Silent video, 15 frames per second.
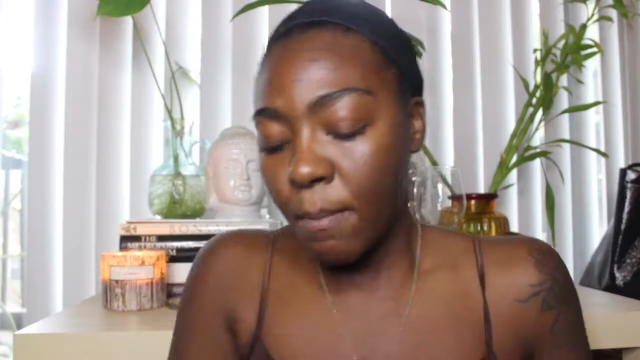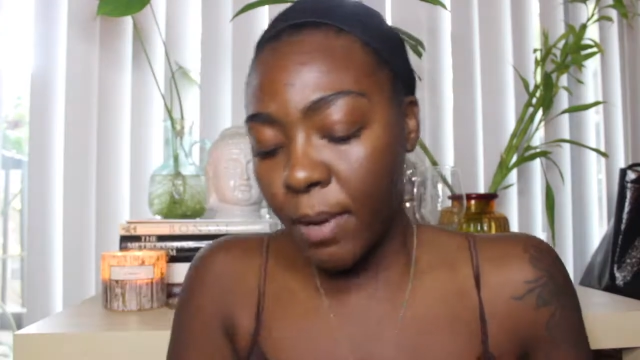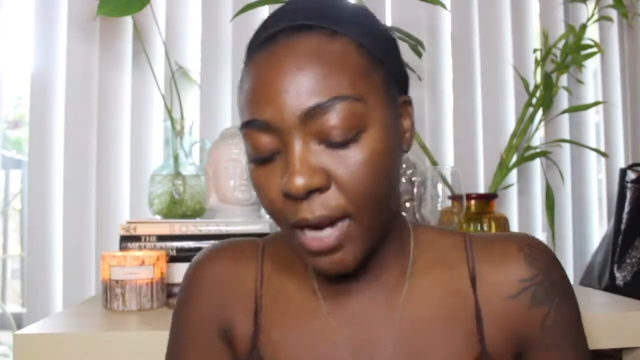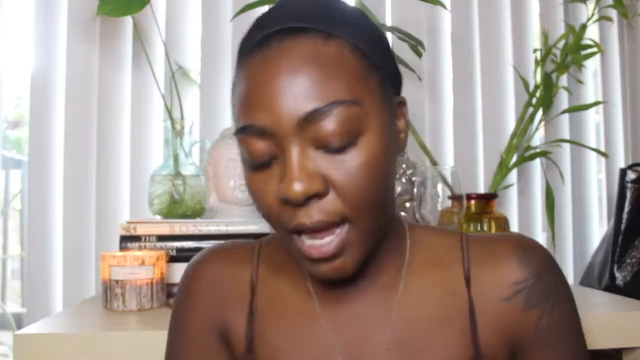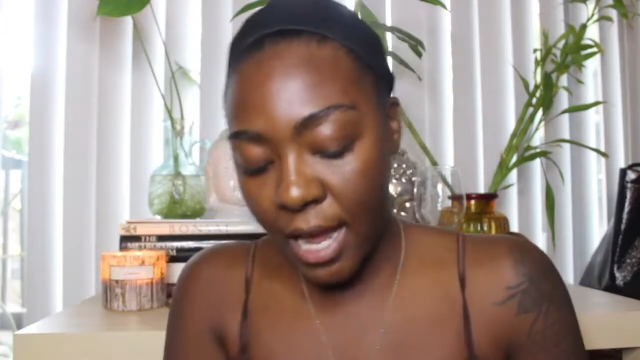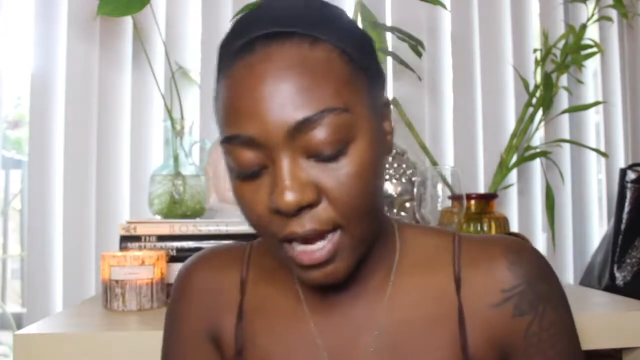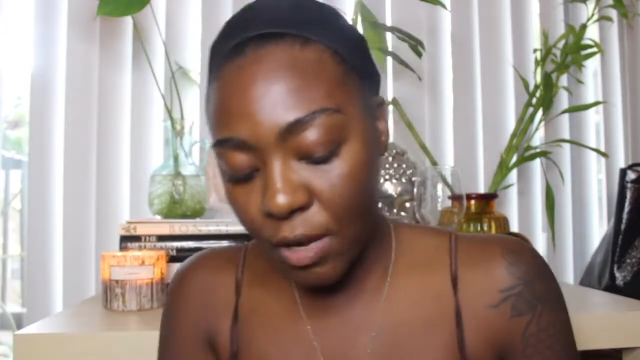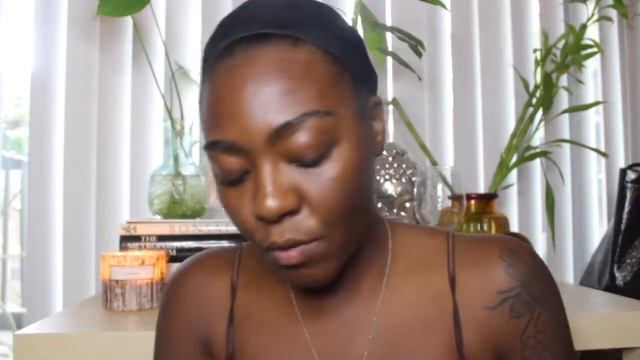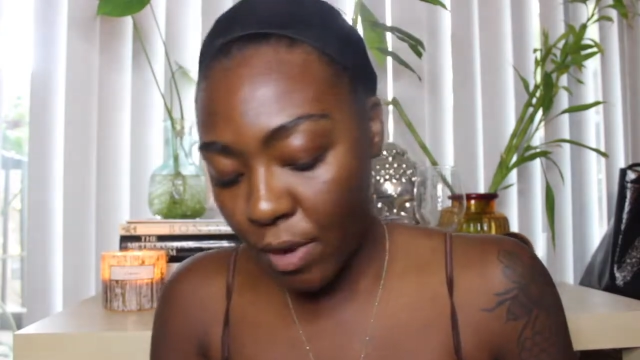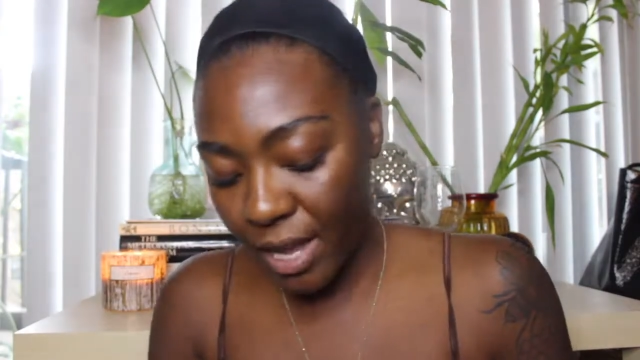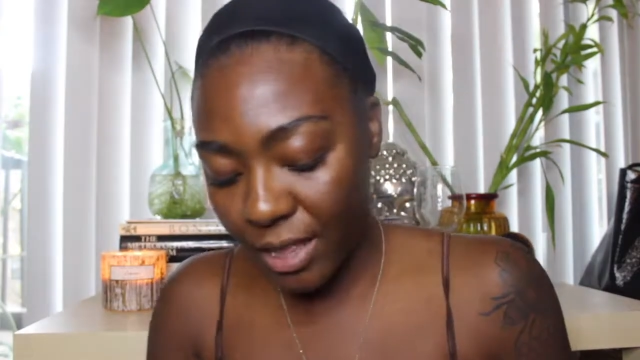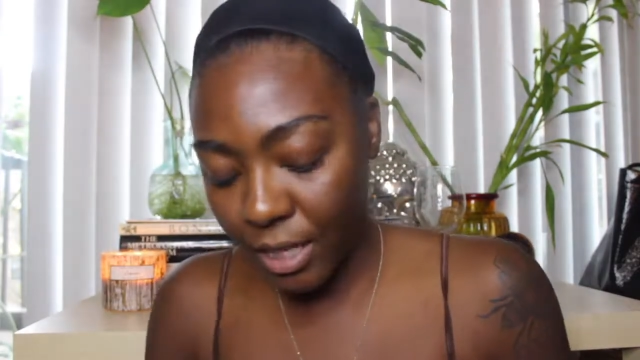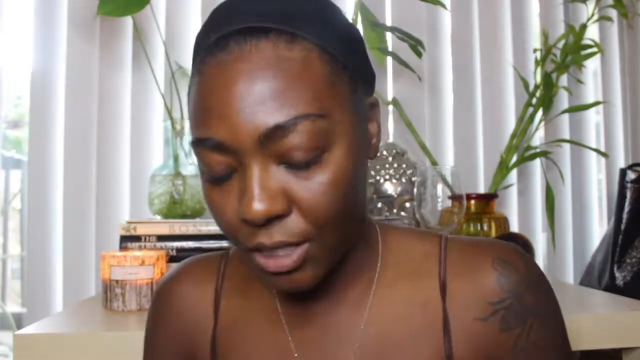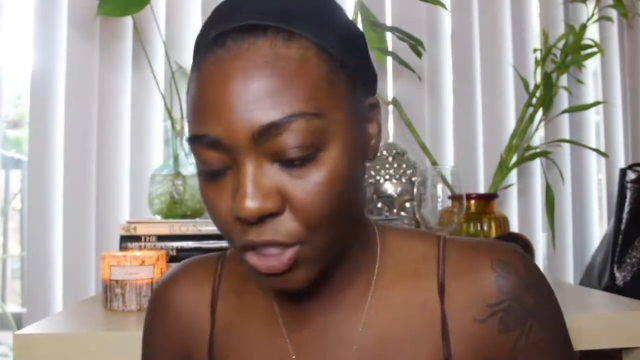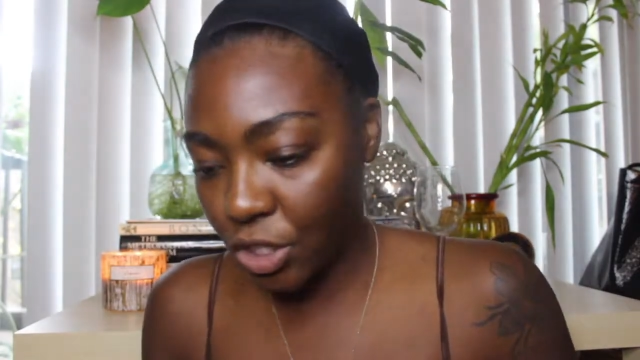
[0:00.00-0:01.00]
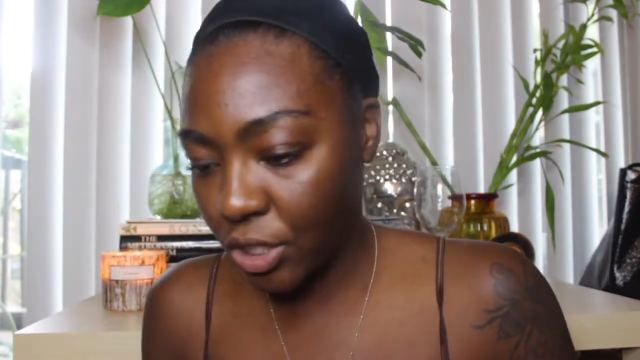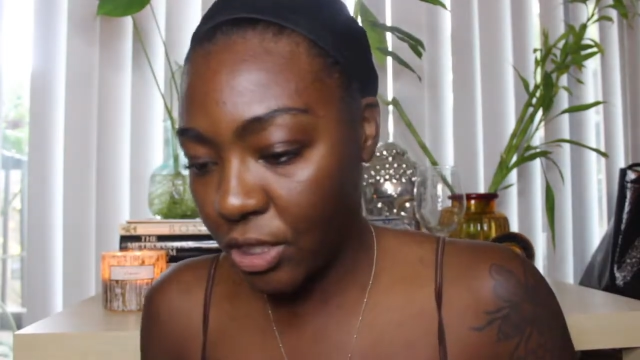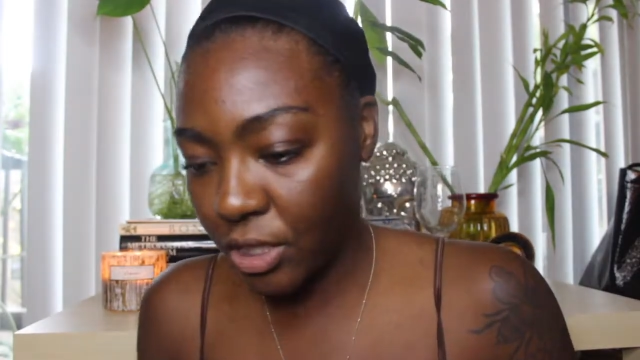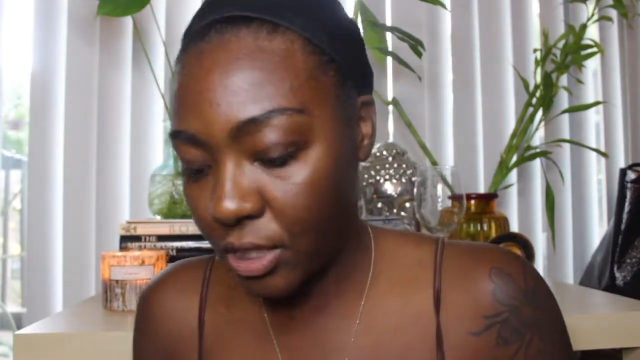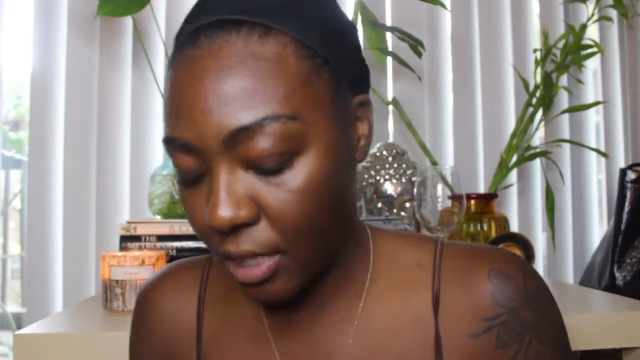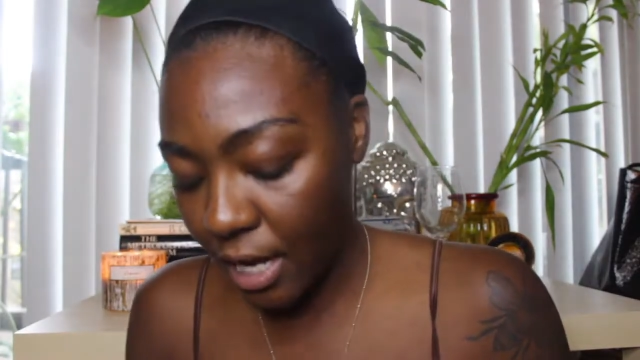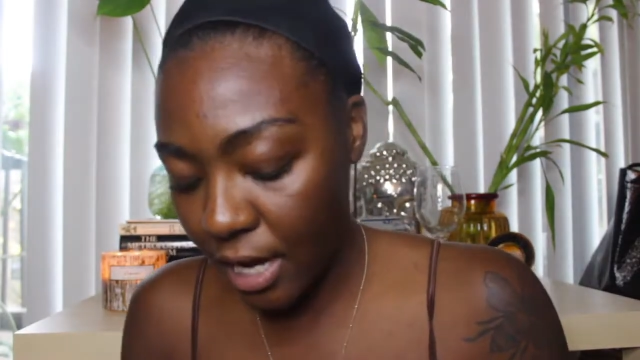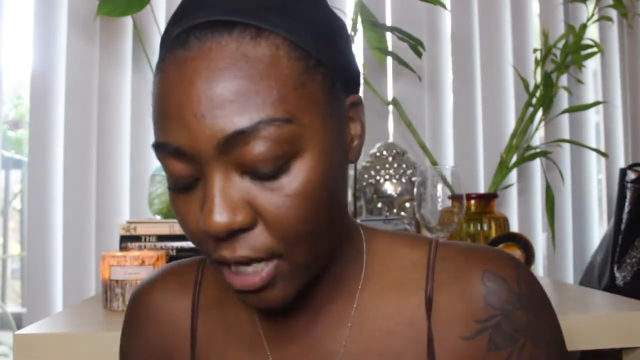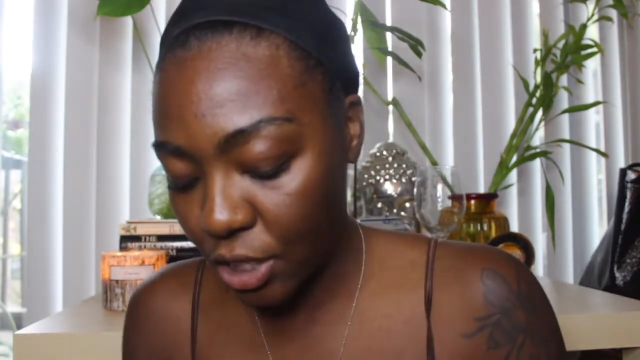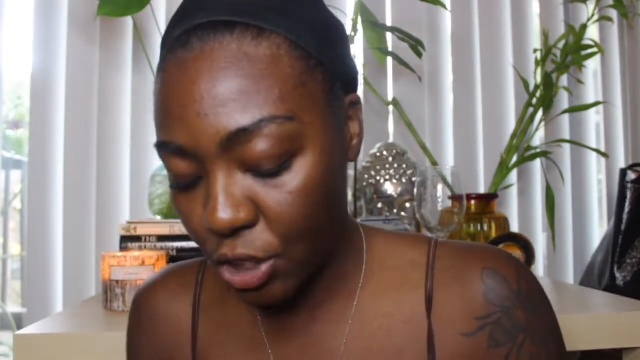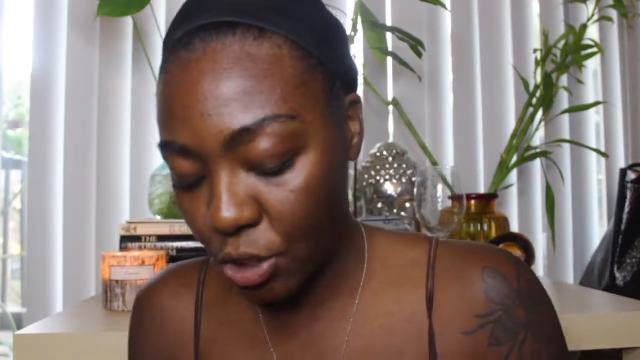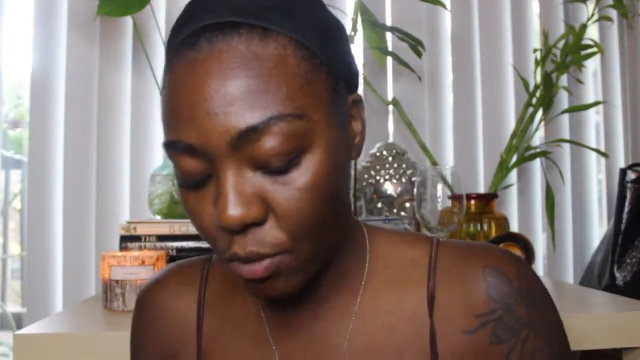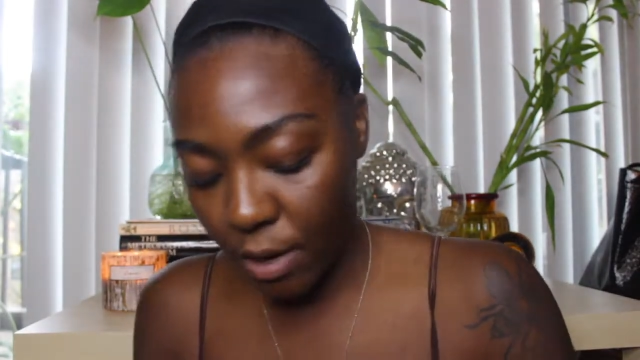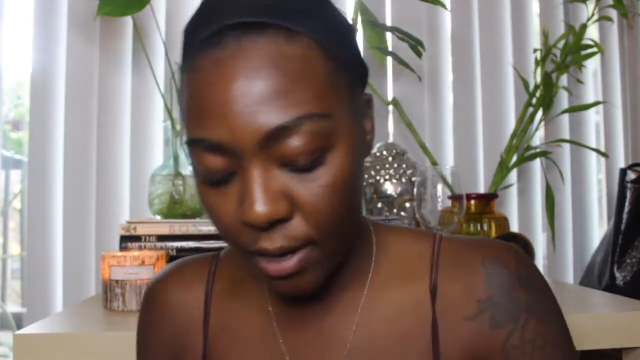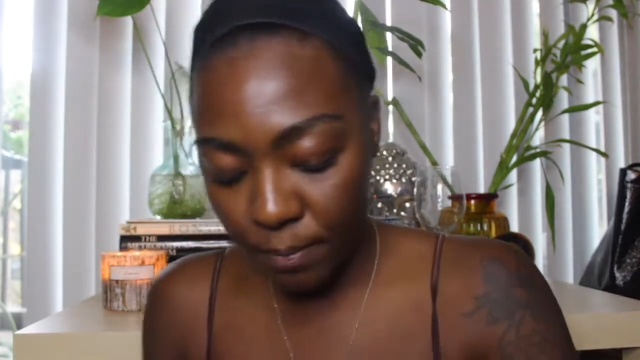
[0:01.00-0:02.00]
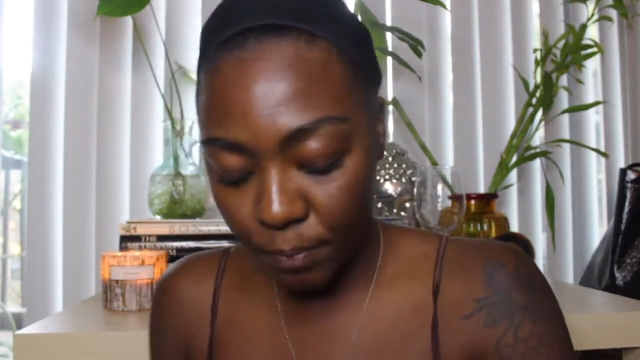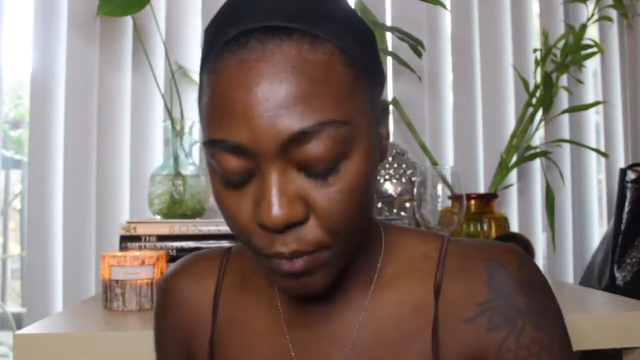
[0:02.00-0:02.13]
but anyway let's just get into it